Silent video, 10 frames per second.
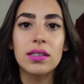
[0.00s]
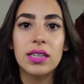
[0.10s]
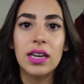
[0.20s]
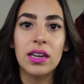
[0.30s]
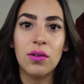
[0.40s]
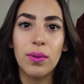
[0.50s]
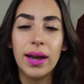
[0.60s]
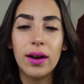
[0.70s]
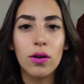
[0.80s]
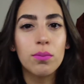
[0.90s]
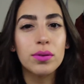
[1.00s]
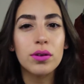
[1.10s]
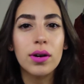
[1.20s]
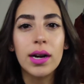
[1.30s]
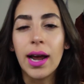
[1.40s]
take it away or
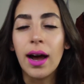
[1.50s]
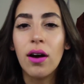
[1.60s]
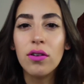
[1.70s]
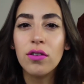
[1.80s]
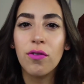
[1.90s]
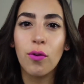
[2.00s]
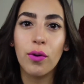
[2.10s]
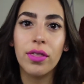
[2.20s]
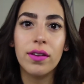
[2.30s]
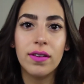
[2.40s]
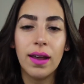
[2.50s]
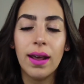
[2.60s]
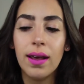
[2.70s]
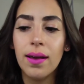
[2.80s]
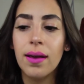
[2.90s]
blur it out for the
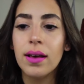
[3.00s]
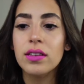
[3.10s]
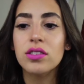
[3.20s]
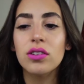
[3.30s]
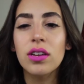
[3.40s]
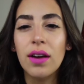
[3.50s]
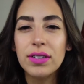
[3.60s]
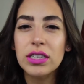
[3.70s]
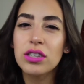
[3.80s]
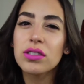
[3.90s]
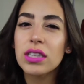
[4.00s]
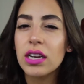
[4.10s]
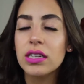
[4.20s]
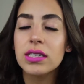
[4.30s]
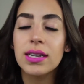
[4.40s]
day, so you have to use it
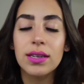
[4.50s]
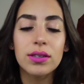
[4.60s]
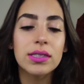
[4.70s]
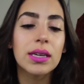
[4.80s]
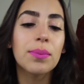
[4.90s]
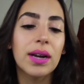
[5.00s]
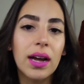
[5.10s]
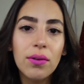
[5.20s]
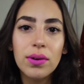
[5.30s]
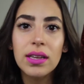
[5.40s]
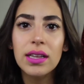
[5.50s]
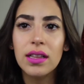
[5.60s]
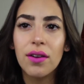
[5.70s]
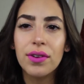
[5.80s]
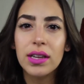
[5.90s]
continuously. But I really
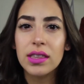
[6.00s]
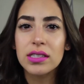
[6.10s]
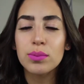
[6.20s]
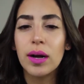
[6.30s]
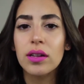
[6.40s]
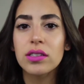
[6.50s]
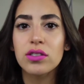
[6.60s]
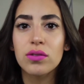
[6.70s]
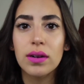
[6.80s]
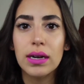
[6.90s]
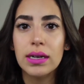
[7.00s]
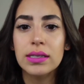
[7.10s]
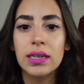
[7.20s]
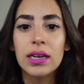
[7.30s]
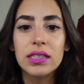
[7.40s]
love it. The smell is great.